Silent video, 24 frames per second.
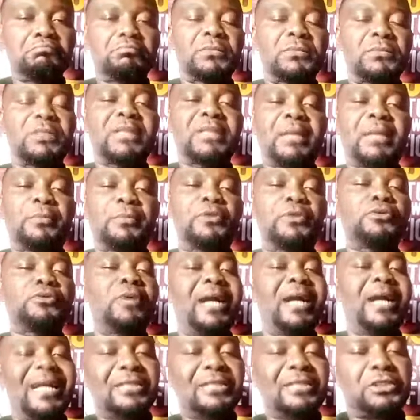Now I'm going
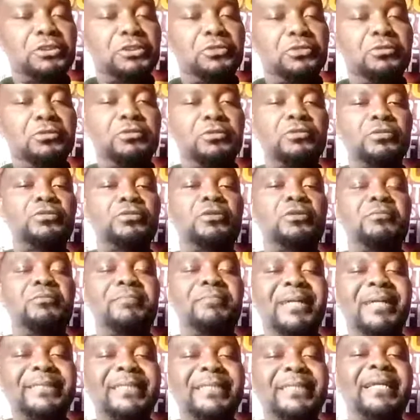to ask you
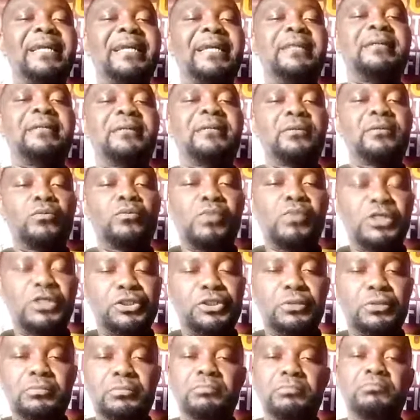number 3
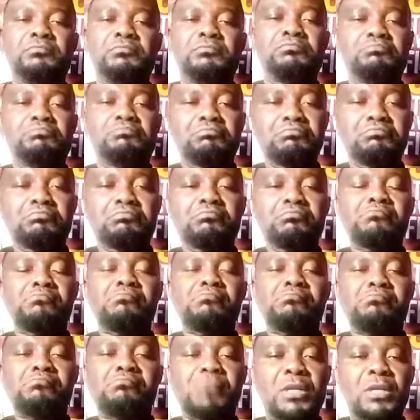question.
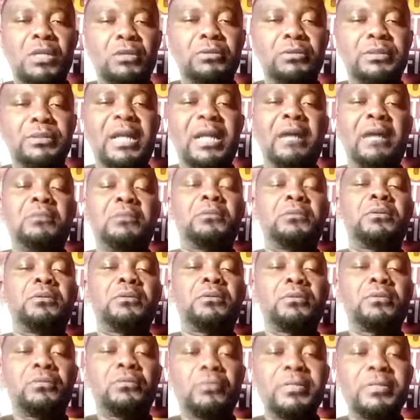Now,
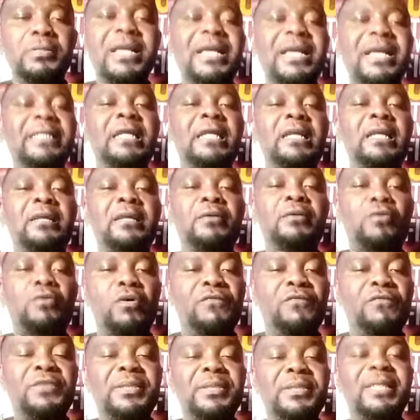we are in the
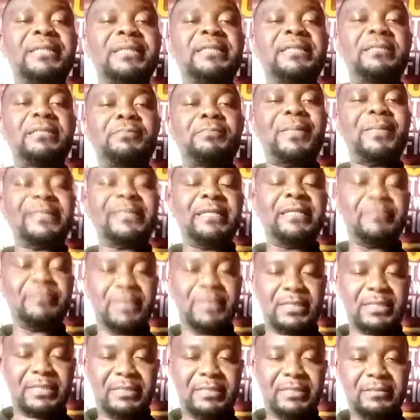COVID-19
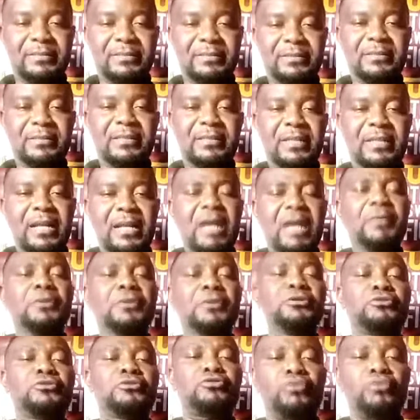pandemic. I
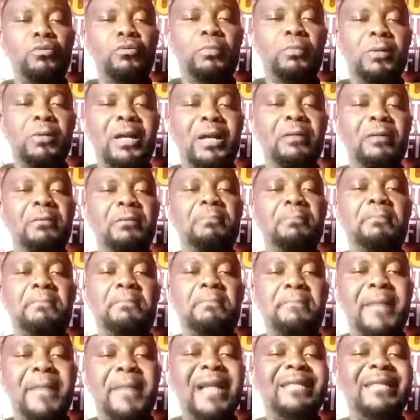want you to
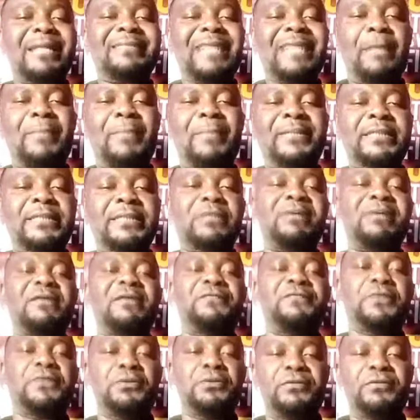mark that particular
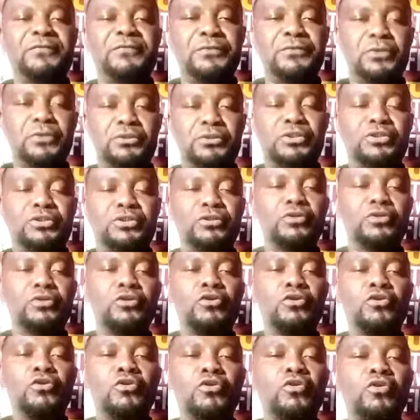friend of yours
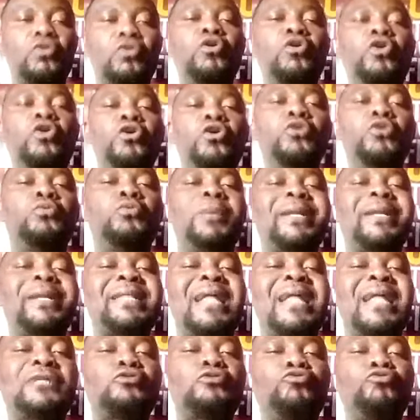who,
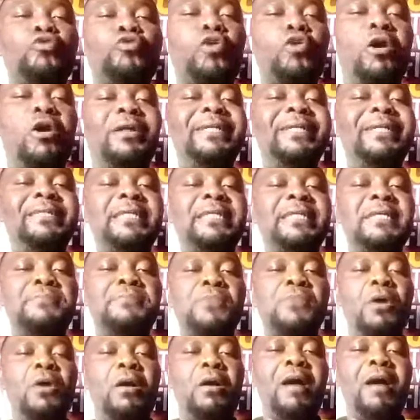without you calling
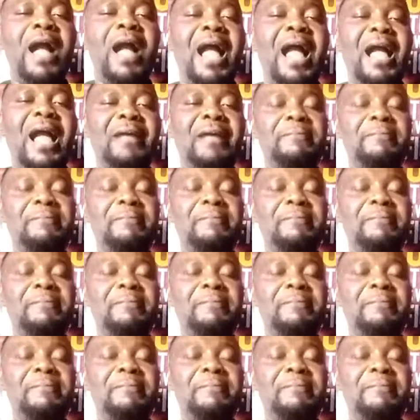him or her,